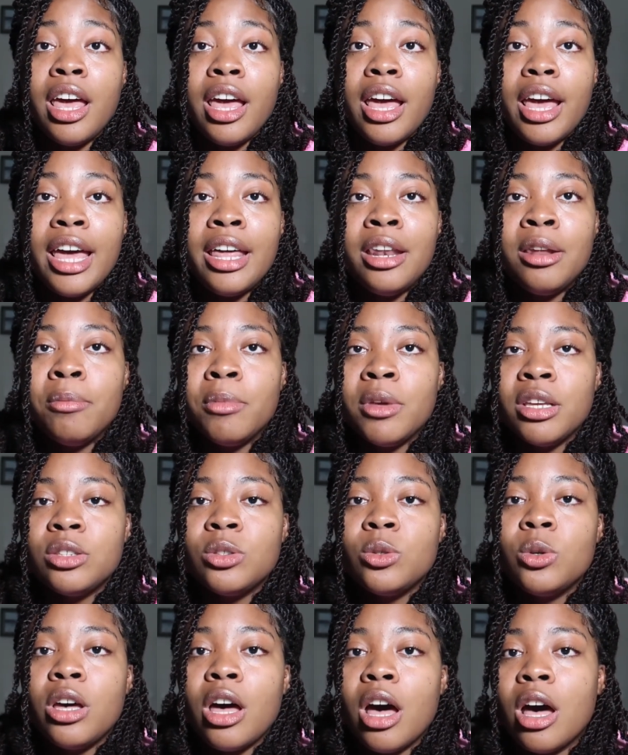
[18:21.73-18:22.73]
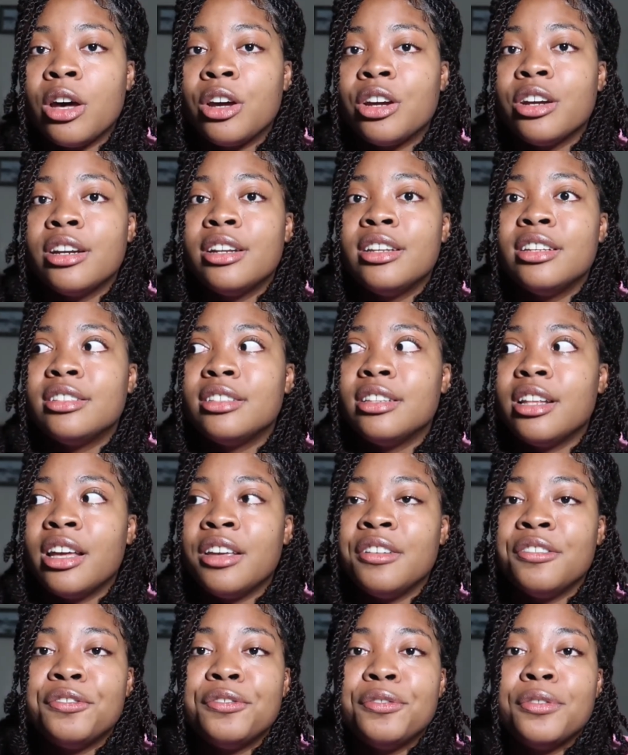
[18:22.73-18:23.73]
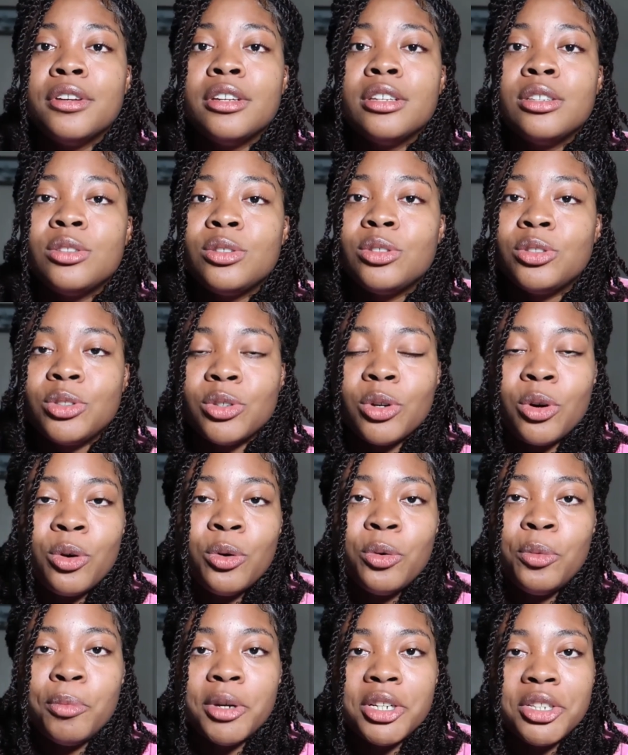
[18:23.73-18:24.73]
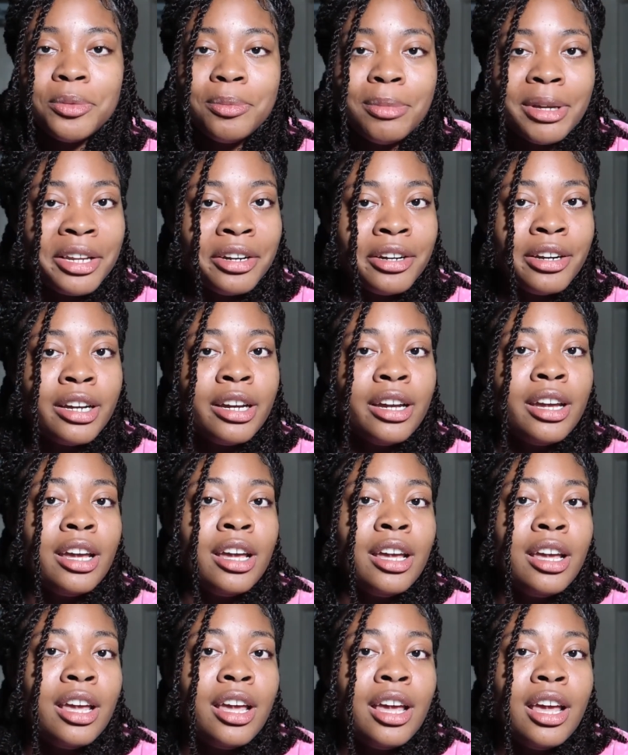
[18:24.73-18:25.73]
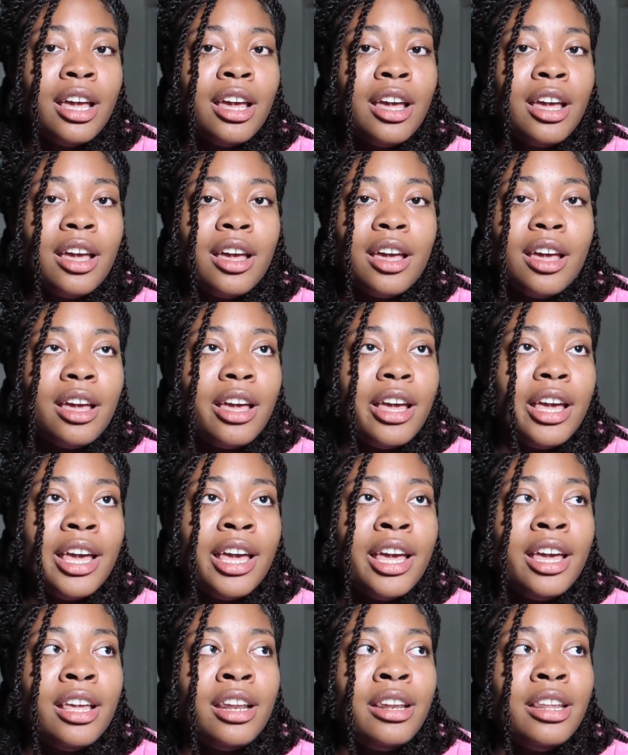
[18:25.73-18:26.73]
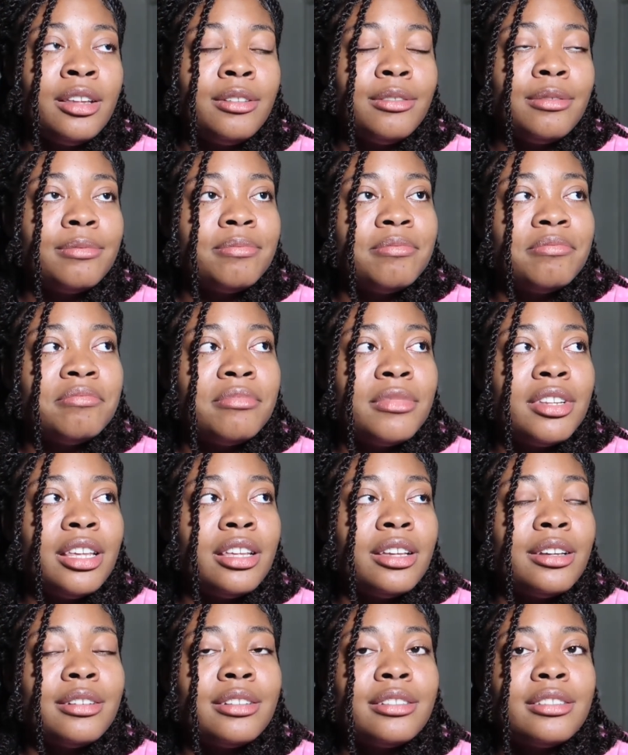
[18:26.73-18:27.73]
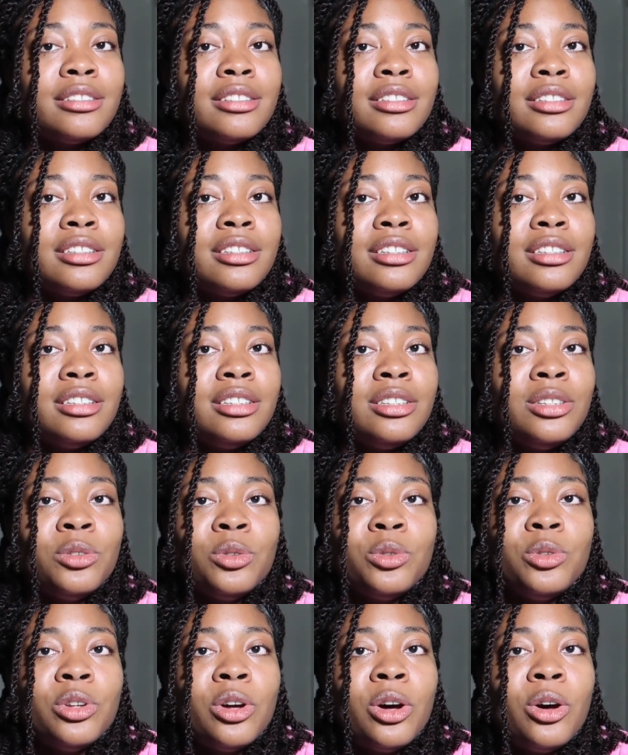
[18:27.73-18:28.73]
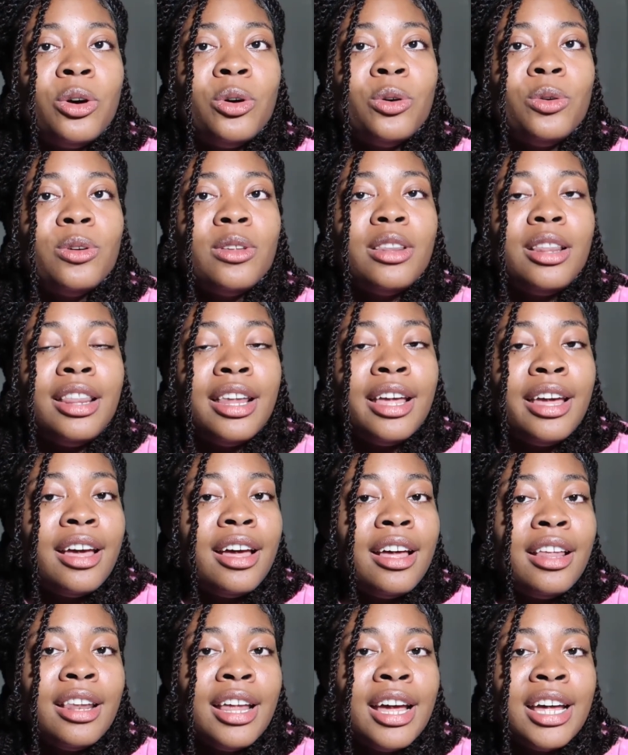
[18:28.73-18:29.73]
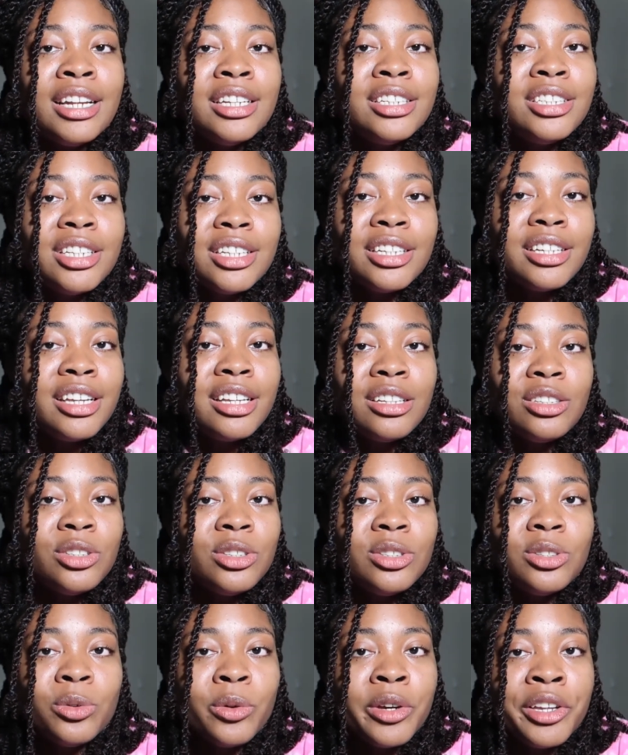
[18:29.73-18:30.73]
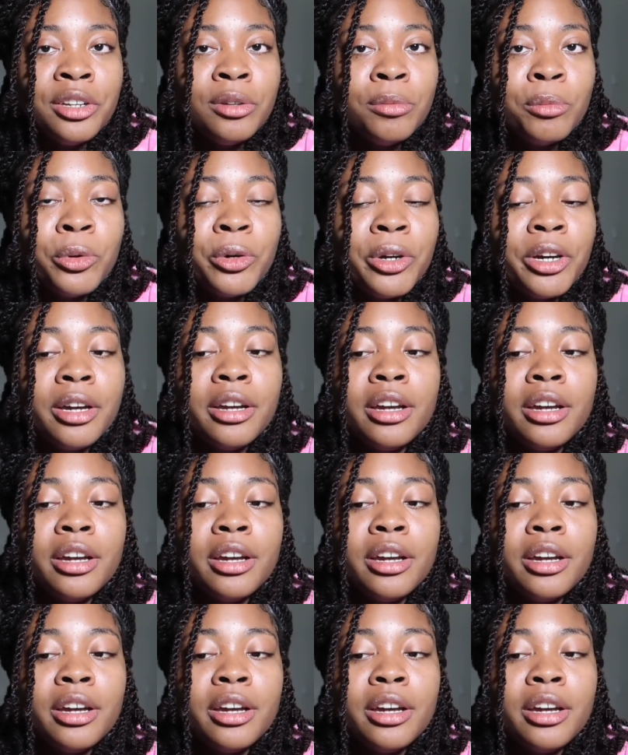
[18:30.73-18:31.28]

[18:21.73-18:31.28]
and it makes you conquer this life so much better. And you don't let a lot of shit get to you anymore.